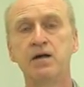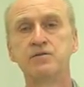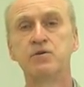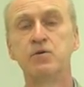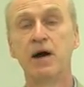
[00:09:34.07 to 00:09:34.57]

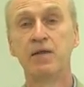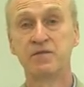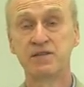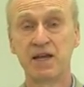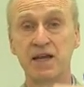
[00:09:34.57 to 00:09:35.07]
to
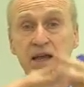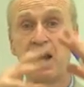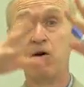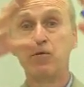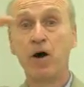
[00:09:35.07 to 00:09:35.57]
understand
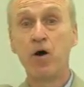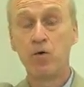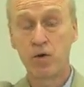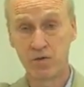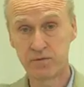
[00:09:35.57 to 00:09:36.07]
how the
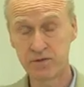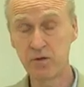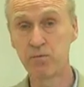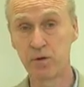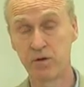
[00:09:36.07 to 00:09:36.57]
whole
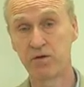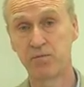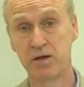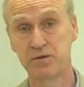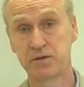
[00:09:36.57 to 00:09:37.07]
ensemble of
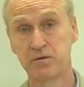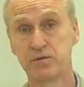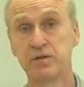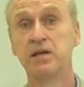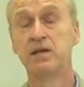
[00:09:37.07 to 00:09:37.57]

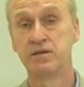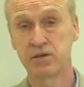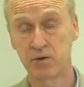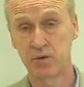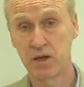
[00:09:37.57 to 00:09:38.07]
particles is
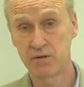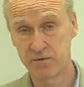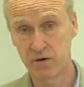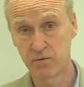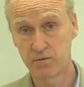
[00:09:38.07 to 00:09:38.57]
going to
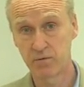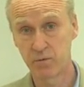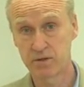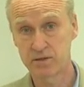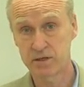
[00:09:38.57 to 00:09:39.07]
evolve
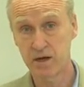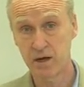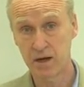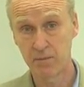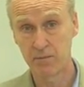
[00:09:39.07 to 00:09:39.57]
with
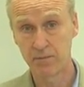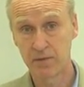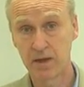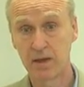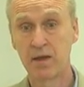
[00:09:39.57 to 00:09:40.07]
time.
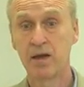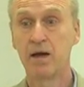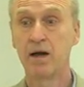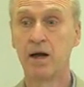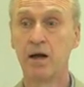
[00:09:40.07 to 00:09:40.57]

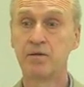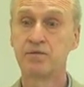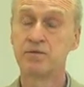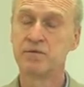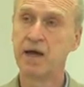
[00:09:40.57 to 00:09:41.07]

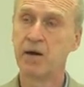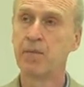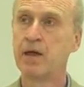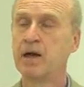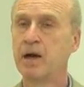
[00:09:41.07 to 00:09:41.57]
Now,
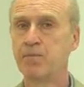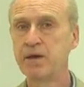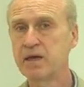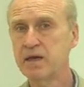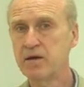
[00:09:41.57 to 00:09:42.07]
a
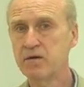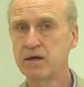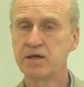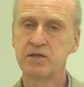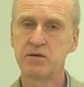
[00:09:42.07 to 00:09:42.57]
big
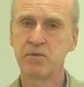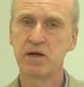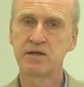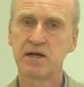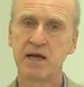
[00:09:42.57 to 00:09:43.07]
calculation
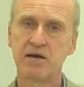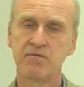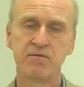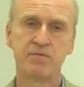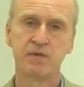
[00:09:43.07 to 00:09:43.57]
might
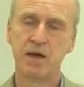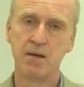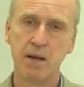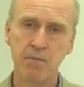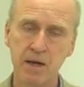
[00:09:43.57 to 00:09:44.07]
have
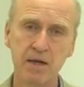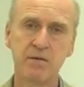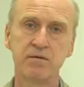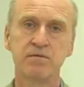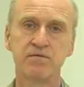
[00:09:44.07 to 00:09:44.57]
1
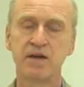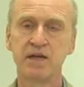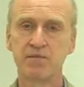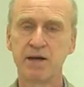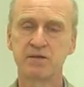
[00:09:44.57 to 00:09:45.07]
million
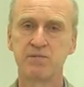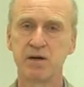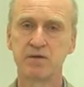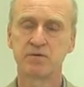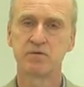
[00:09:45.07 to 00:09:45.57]
fake matter
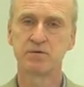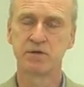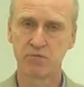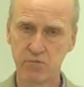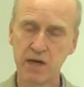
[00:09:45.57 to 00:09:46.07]
particles,
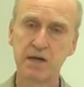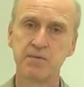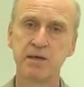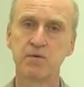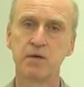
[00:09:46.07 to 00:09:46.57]
and a really
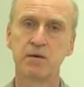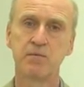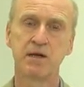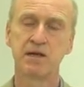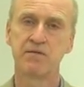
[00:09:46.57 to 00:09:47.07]
big one
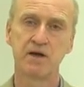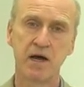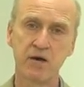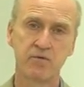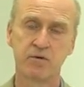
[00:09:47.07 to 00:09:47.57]
might have
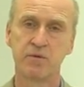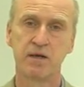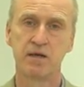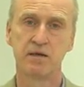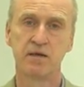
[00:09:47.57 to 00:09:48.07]
100
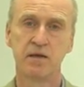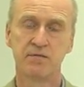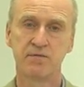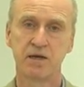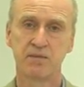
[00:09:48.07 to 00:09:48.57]
million
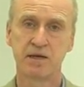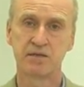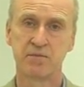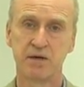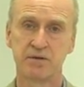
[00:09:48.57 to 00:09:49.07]
fake
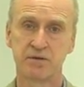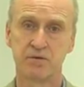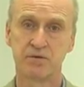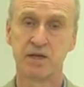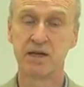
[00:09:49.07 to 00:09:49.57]
matter
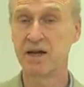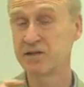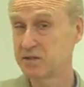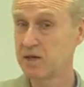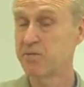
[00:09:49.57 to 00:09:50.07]
particles. That
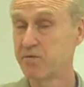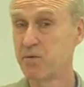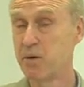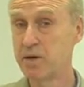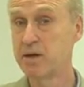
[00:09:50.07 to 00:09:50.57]
step from
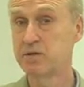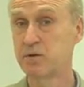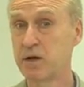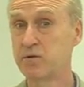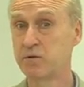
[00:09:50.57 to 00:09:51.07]
1 million to
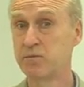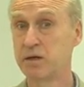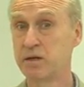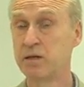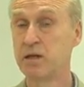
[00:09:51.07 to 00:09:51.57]
100
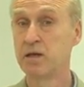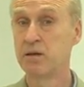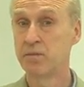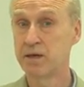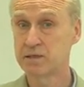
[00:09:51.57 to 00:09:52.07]
million
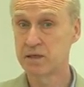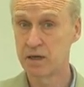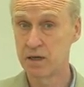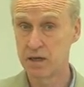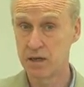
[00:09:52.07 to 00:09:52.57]
makes
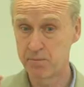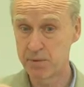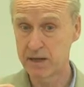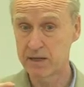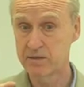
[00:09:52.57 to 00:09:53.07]
a
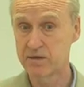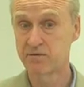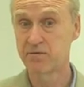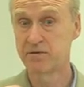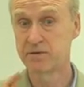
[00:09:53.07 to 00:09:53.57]
big
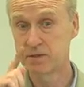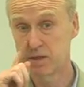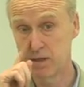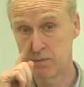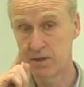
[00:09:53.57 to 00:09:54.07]
difference,
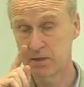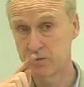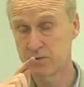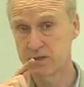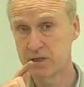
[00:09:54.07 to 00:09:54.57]
as
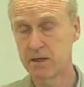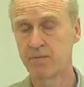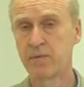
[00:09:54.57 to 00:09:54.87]
we'll see.